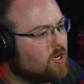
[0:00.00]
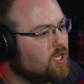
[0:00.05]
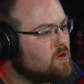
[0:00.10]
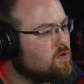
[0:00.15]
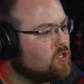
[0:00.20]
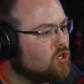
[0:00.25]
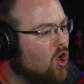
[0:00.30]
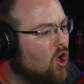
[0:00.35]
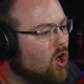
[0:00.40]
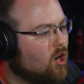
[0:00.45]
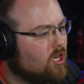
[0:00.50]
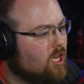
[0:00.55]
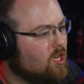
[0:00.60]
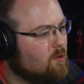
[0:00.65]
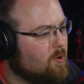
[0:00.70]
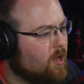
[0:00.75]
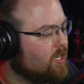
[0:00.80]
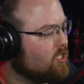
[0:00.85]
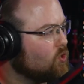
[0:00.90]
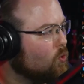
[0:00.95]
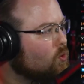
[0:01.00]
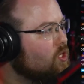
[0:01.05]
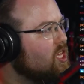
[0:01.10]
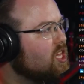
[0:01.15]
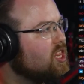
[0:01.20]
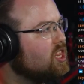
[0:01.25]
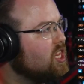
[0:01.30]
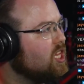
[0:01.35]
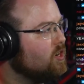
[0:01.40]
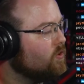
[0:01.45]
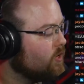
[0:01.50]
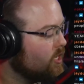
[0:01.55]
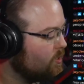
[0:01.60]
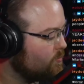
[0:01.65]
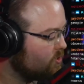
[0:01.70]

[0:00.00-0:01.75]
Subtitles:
What are you talking about? It's only a theory.